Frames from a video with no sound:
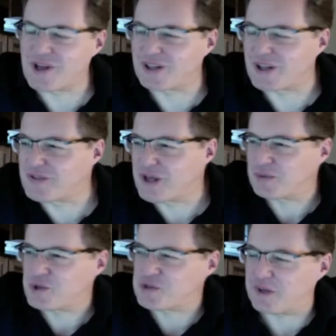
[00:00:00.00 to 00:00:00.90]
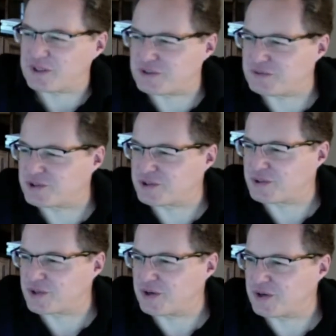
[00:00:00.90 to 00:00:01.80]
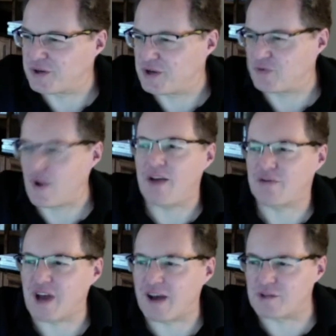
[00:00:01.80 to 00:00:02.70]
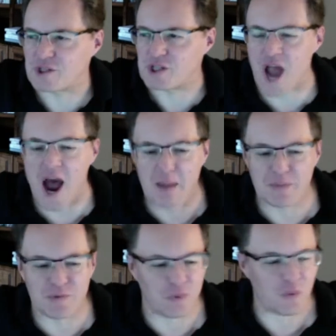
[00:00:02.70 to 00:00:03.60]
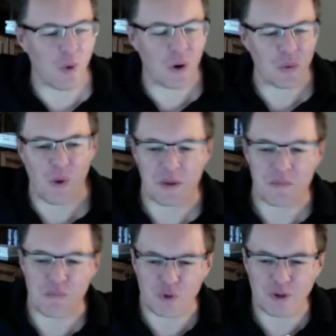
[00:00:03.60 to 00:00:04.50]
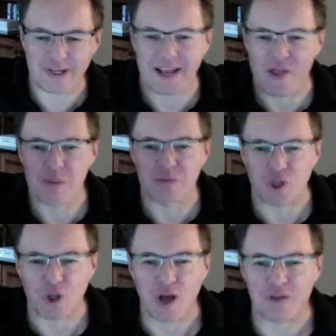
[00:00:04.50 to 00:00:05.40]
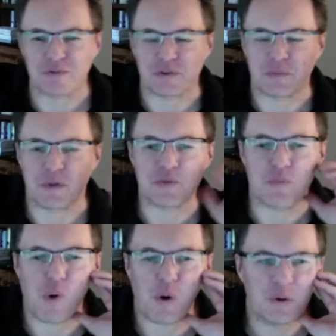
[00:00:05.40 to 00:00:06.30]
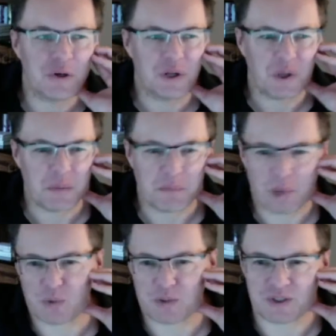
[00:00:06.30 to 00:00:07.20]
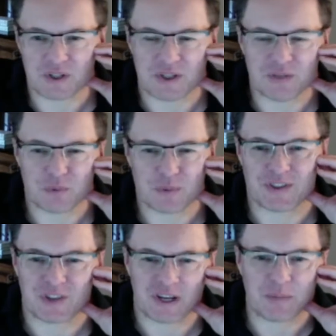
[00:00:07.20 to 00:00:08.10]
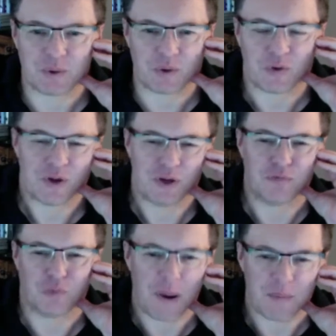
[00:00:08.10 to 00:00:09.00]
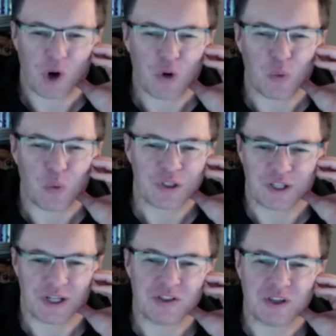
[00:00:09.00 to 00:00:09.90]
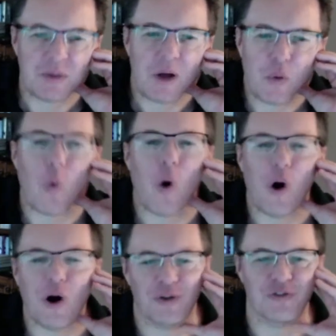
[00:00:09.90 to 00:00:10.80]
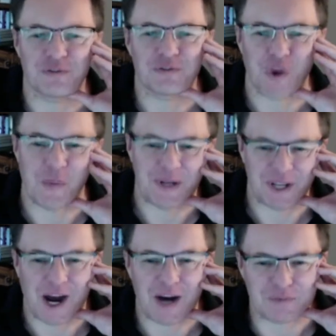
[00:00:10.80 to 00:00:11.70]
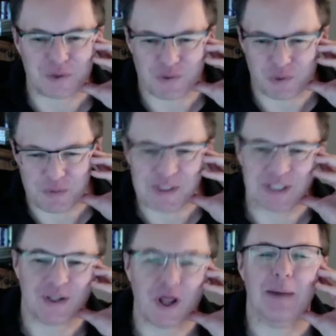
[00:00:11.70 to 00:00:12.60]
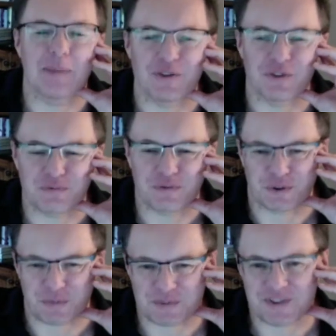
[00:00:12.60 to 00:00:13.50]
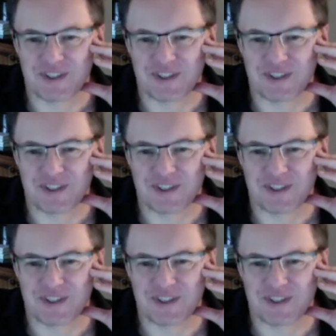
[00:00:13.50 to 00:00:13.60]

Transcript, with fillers: I love that perspective. So you're, you know, and if you have to obviously opt for one way, bringing them to life is much more potent than, for example, the framed artwork that ends up on the walls of so many conference rooms and lobbies of firms.